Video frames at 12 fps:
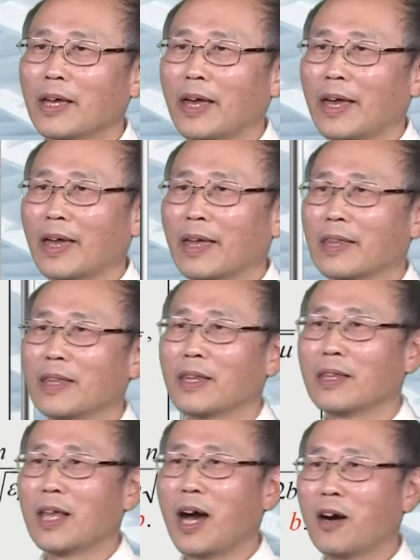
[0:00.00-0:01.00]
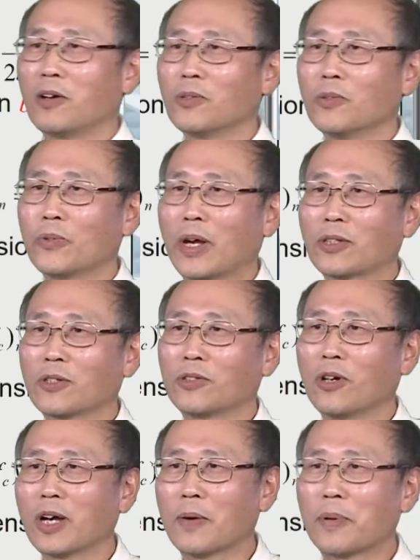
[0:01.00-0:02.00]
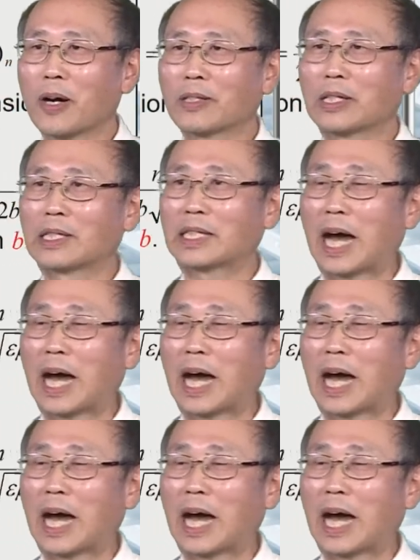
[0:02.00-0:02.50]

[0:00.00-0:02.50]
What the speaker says: And now we want to talk about the